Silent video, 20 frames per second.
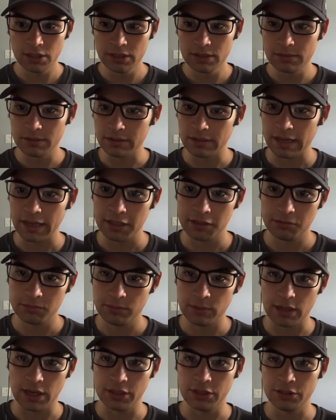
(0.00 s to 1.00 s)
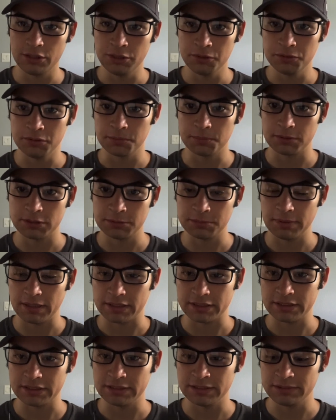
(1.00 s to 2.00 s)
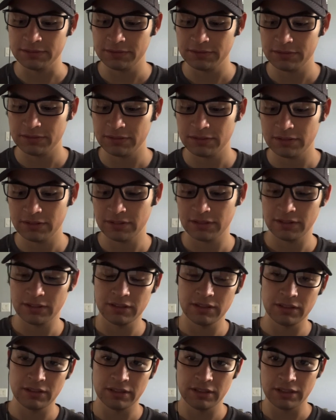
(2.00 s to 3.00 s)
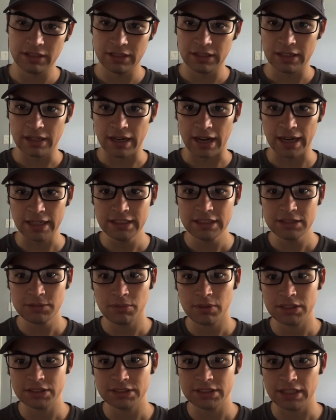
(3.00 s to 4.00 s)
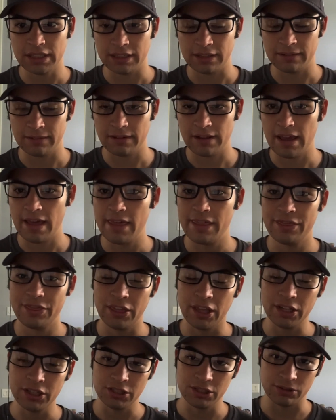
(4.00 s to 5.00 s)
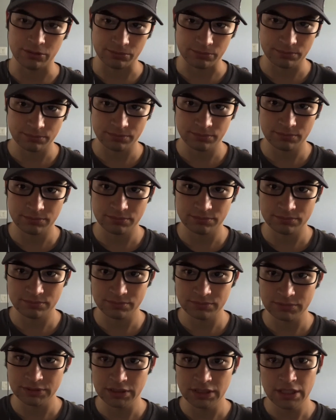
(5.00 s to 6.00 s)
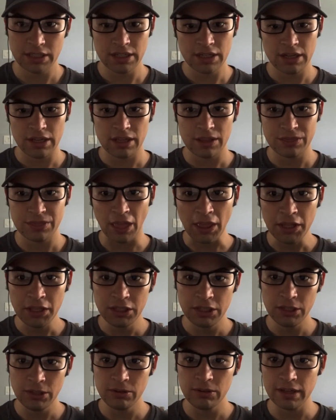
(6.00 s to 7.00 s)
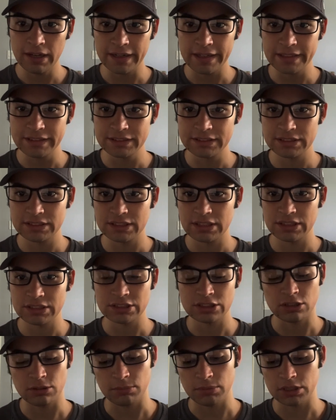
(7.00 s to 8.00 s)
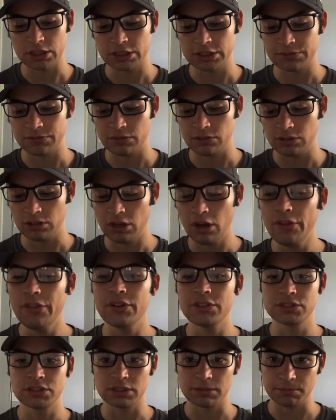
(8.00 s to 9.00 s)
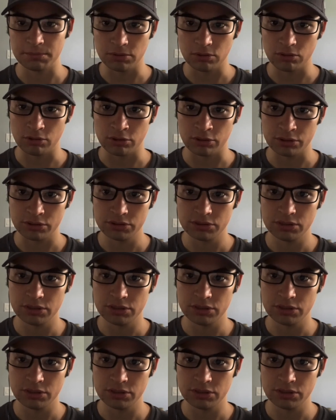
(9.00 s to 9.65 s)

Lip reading: Now, on the YouTube perspective, I just want to say thank you. Thank you guys so much for all the support